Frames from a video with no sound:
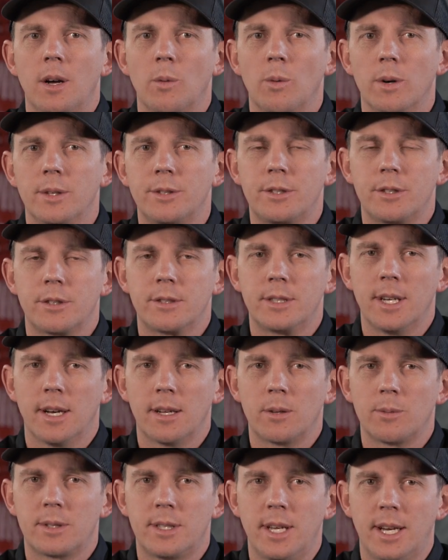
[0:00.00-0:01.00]
Once you're
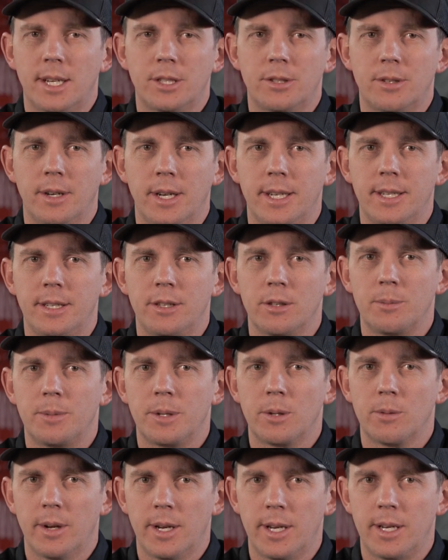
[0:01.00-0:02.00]
done with that training, you'll
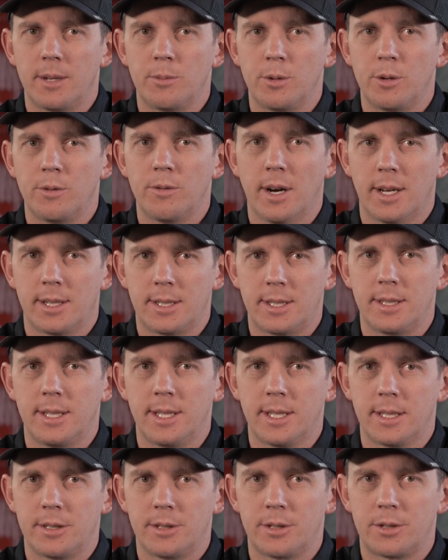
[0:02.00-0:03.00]
be ready to move on to
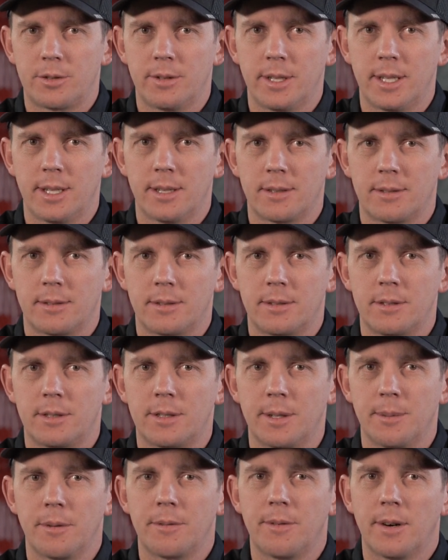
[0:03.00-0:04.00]
the industry.
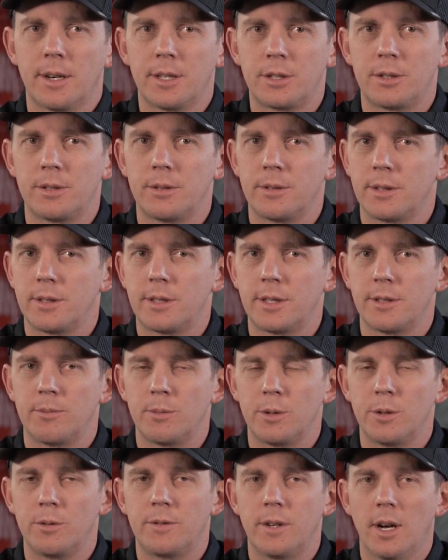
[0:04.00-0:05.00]
Some of our students have
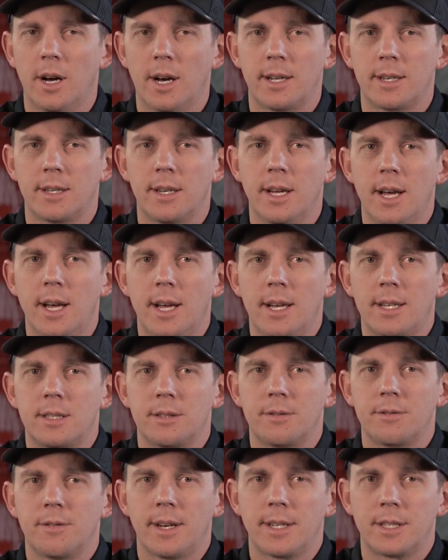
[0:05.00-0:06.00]
moved on
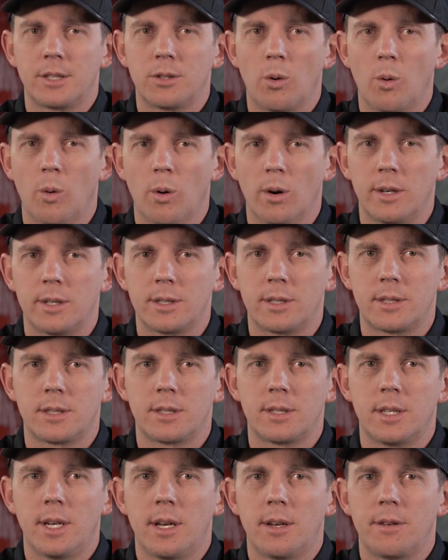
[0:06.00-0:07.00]
to fly tours,
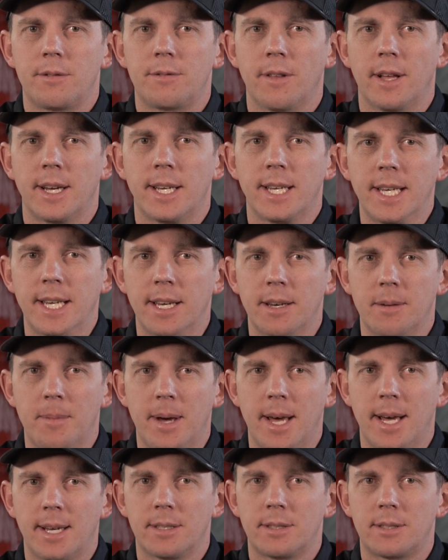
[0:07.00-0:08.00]
fly
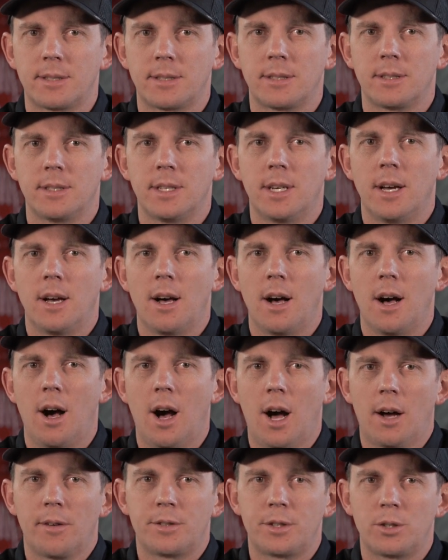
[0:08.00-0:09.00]
EMS,
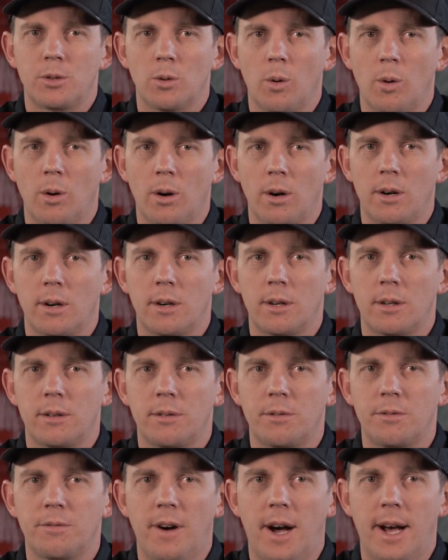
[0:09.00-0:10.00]
offshore,
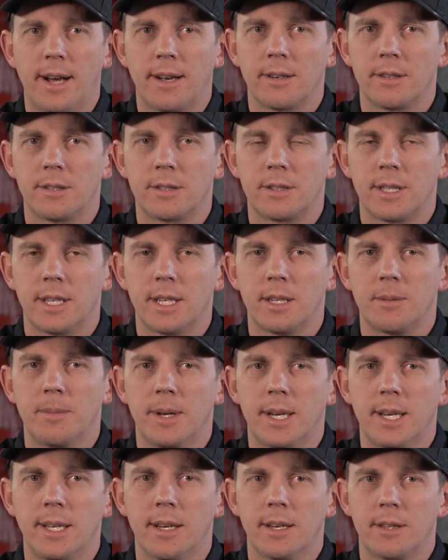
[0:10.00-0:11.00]
fires, and
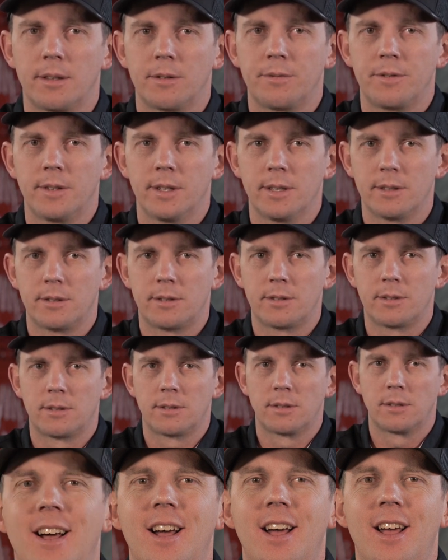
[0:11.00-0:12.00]
many other fields.
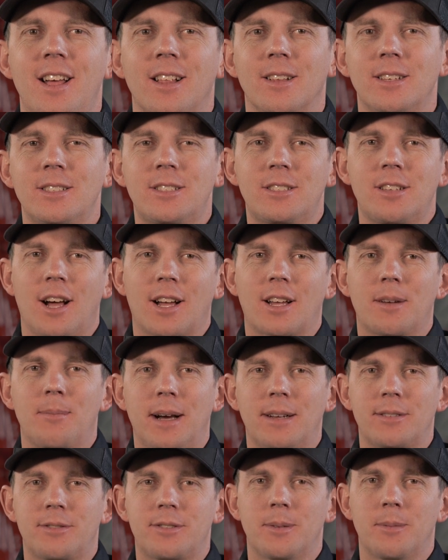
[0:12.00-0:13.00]
Let's talk
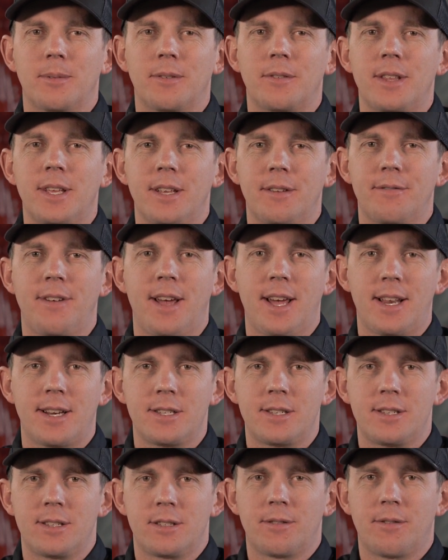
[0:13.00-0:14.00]
about some of the
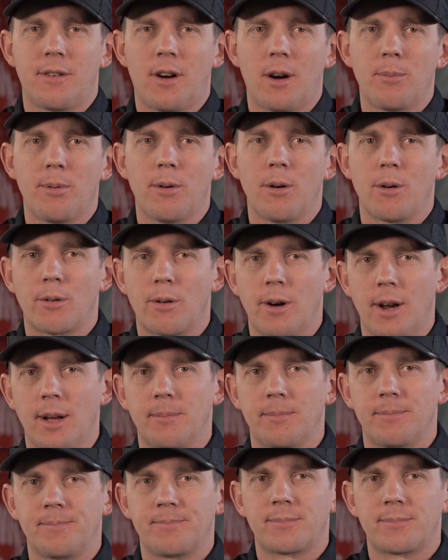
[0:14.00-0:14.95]
advantages of our program.